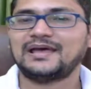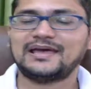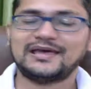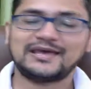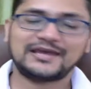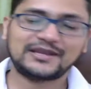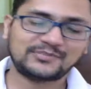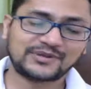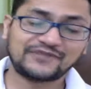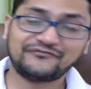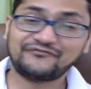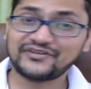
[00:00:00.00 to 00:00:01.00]
And
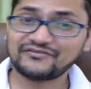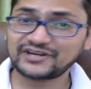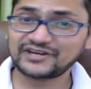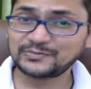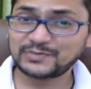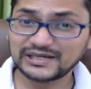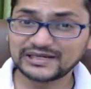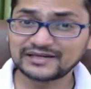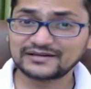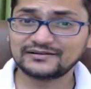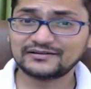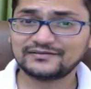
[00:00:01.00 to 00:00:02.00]
my favorite
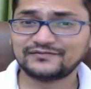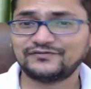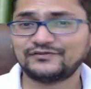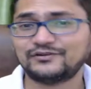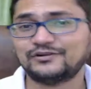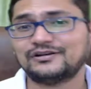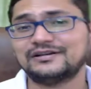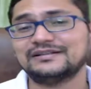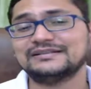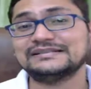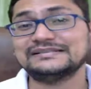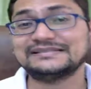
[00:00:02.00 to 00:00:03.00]
player
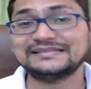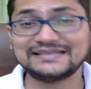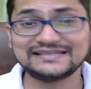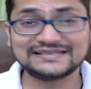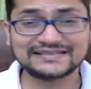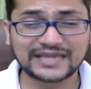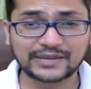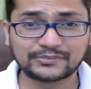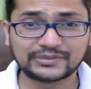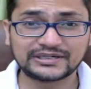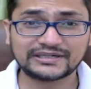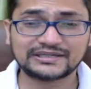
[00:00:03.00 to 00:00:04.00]
for this King's
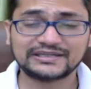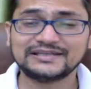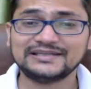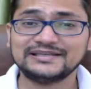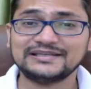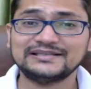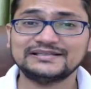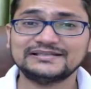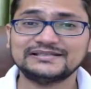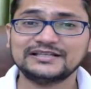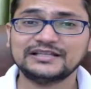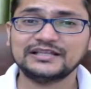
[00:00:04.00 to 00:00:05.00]
Gambit
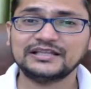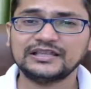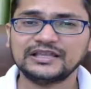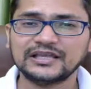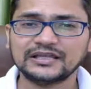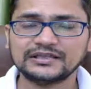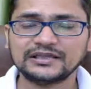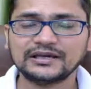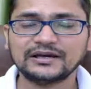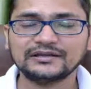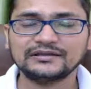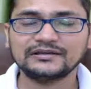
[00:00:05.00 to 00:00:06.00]
is none
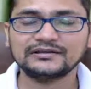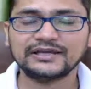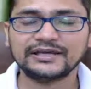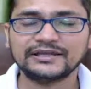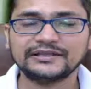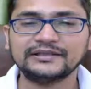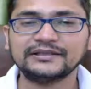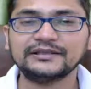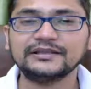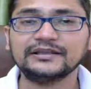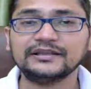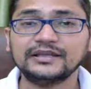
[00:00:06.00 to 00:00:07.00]
other than
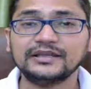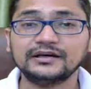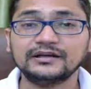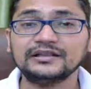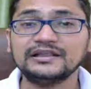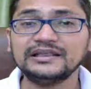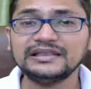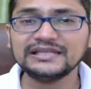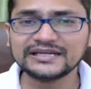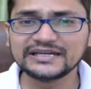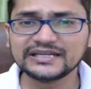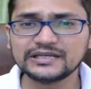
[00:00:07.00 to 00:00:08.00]
the
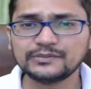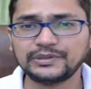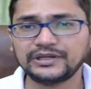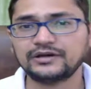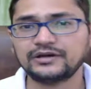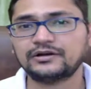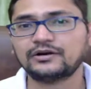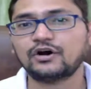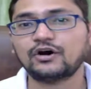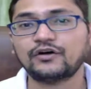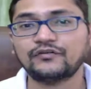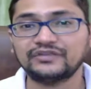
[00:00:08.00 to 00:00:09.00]
leading player
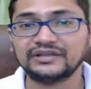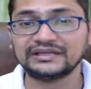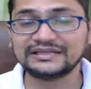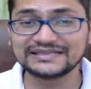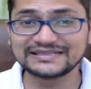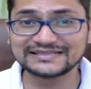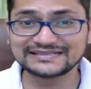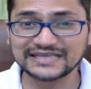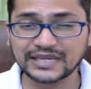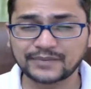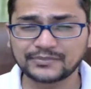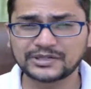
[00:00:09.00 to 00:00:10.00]
of the King's
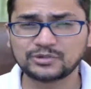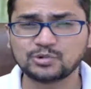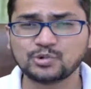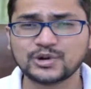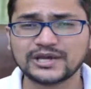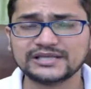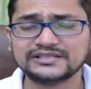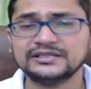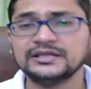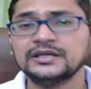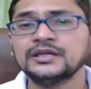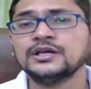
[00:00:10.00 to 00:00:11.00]
Gambit who
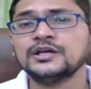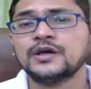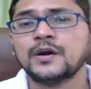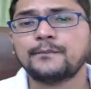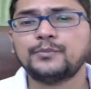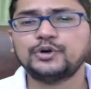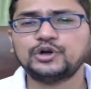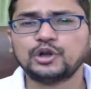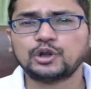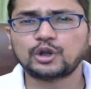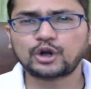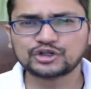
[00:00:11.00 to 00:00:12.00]
has put
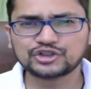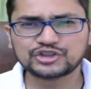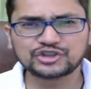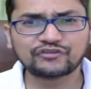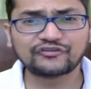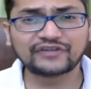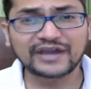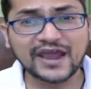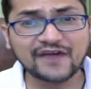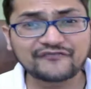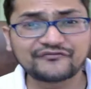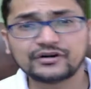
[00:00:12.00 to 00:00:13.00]
lots of
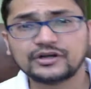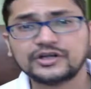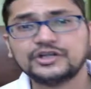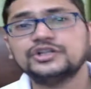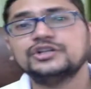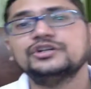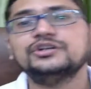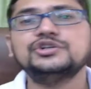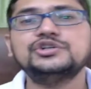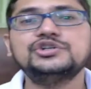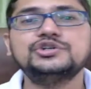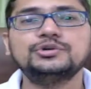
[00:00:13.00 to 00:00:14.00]
effort
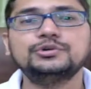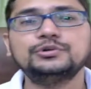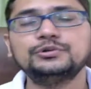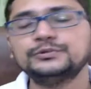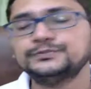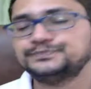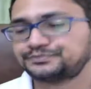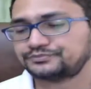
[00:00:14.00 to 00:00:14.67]
to